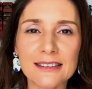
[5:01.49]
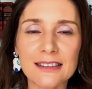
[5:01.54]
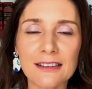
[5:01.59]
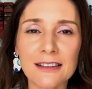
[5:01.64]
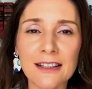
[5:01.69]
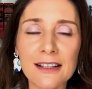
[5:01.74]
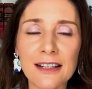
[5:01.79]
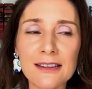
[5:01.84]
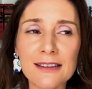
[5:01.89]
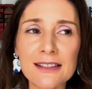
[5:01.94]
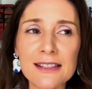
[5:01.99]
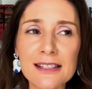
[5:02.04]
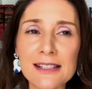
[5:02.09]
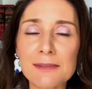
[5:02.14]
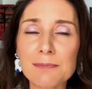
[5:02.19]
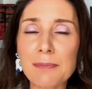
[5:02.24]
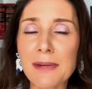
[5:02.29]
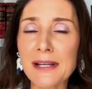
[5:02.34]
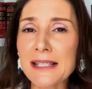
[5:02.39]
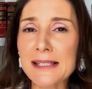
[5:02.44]
And this
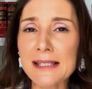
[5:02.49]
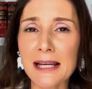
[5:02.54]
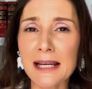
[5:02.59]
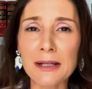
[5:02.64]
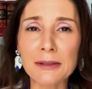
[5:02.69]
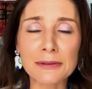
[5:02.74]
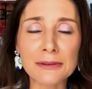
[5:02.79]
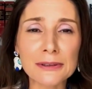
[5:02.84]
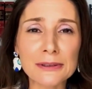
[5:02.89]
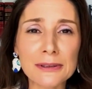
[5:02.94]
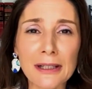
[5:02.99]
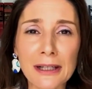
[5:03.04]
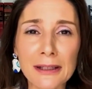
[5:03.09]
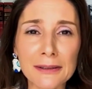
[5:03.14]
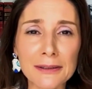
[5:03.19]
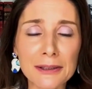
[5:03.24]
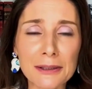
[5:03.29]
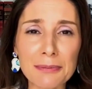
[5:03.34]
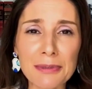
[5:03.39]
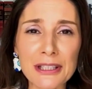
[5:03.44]
might sound a little
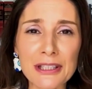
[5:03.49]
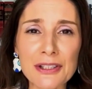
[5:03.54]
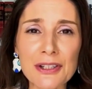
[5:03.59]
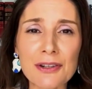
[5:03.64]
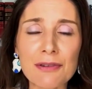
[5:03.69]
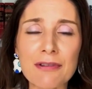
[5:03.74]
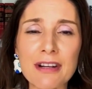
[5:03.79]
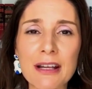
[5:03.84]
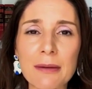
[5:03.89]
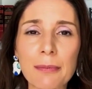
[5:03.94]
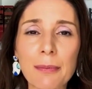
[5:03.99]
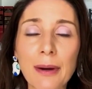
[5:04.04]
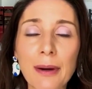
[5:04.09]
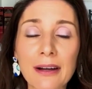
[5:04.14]
bit extreme, but